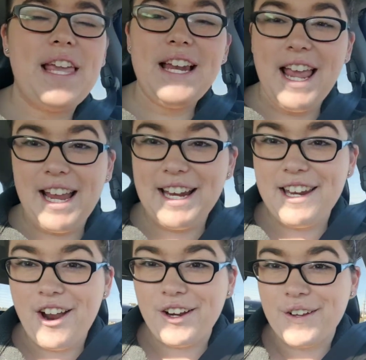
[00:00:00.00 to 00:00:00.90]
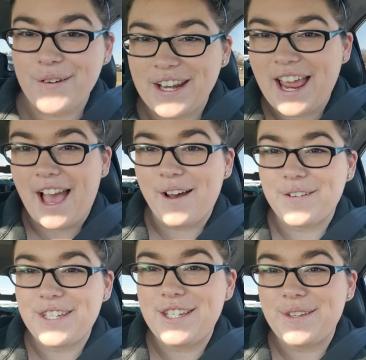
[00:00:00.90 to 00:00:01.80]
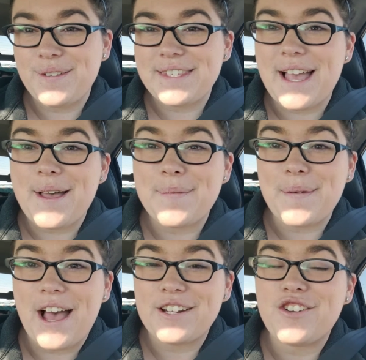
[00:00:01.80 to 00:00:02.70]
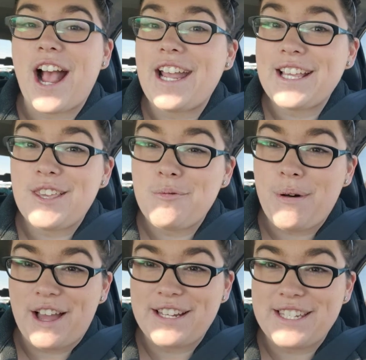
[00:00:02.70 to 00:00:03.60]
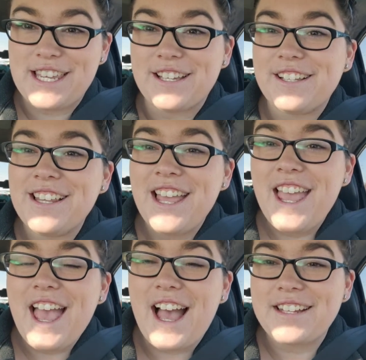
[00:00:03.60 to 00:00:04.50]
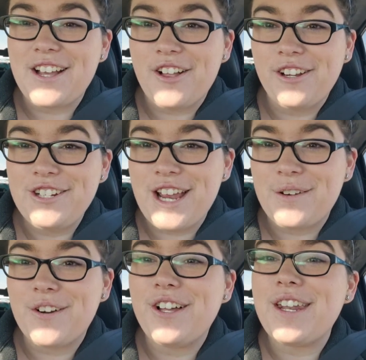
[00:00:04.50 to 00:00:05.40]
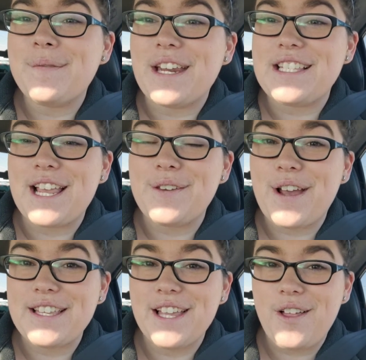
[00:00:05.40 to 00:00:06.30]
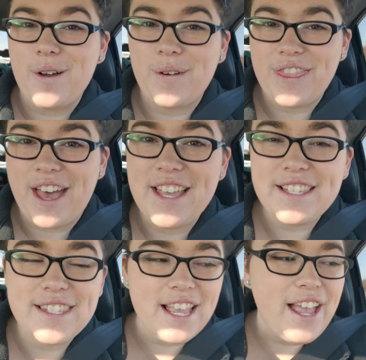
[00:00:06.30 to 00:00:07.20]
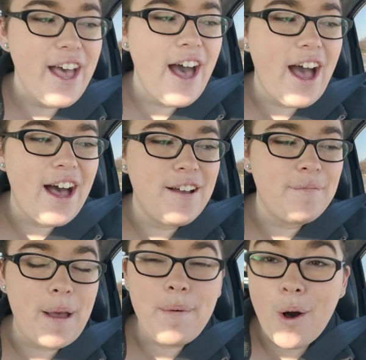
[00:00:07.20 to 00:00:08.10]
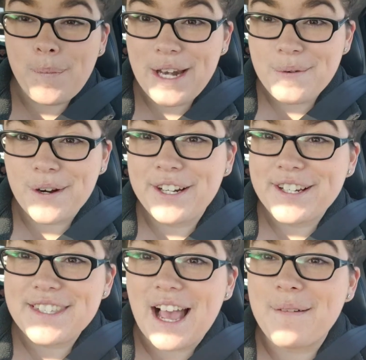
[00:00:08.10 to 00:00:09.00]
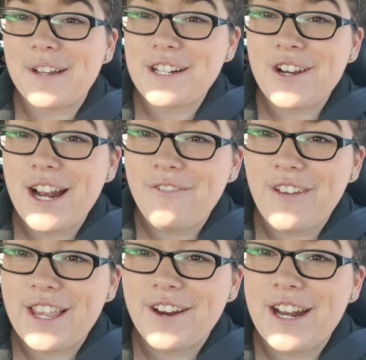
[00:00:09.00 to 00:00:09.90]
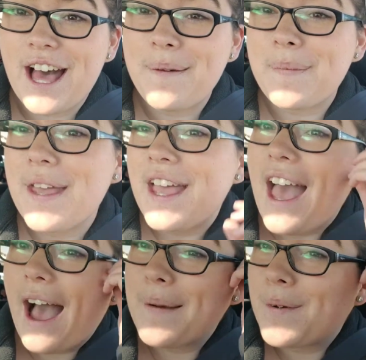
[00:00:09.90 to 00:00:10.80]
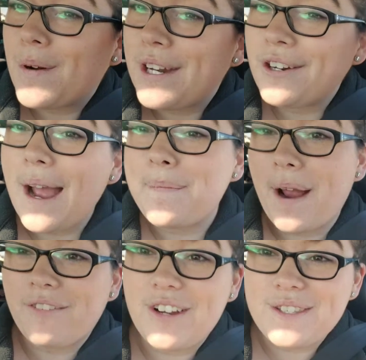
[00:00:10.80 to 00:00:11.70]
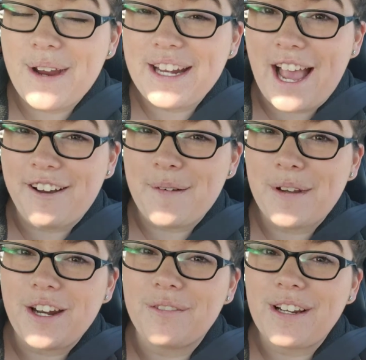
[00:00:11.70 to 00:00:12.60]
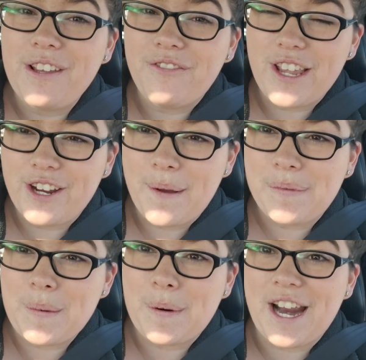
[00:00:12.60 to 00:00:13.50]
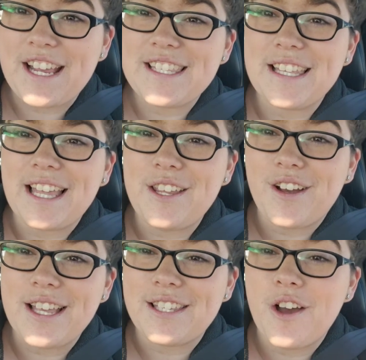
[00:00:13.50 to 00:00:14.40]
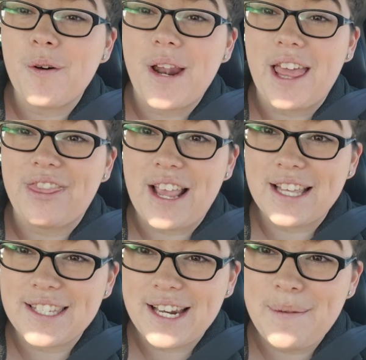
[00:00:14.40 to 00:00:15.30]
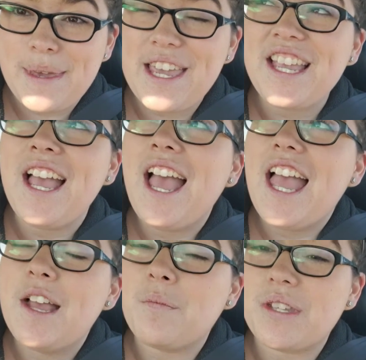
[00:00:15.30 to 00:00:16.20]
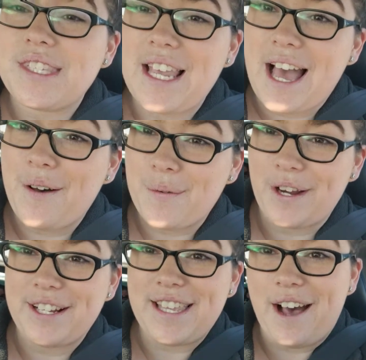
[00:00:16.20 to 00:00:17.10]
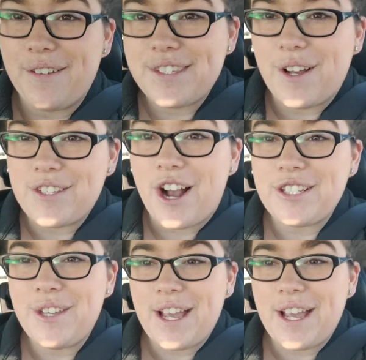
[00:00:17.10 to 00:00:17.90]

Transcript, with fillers: me and Hayden are going out to do some a try a coupon deal at Dollar General, and I'm going to take you guys along with us. Um, I'm hoping it works. I'm going to try to figure it up. I'm going to grab breakfast right now, and I'm going to refigure up the price and let you guys know what I think it's going to be, and we'll see how it works out. So I'll talk to you